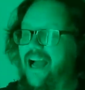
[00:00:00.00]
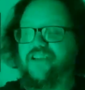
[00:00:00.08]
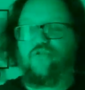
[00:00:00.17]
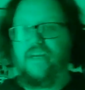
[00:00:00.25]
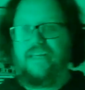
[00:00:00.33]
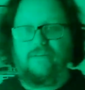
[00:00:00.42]

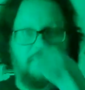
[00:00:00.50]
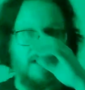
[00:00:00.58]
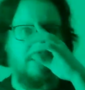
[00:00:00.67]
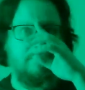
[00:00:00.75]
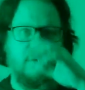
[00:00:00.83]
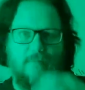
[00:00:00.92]
Green and
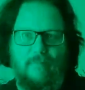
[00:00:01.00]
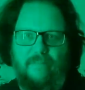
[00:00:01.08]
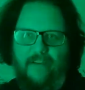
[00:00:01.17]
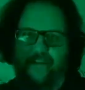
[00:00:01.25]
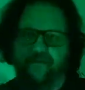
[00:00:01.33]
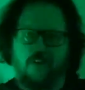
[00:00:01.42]
purple are my
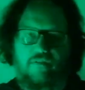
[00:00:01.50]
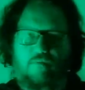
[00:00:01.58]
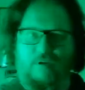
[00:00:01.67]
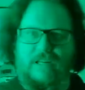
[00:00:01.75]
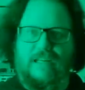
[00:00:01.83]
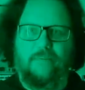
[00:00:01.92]
favourite
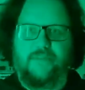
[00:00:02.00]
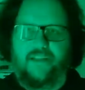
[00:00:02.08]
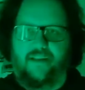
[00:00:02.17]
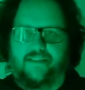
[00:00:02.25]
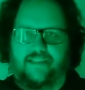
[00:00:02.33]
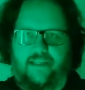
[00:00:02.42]
when it comes to
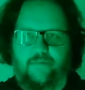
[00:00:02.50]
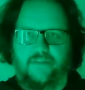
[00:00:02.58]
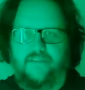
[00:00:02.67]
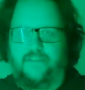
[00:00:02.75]
lightsabers.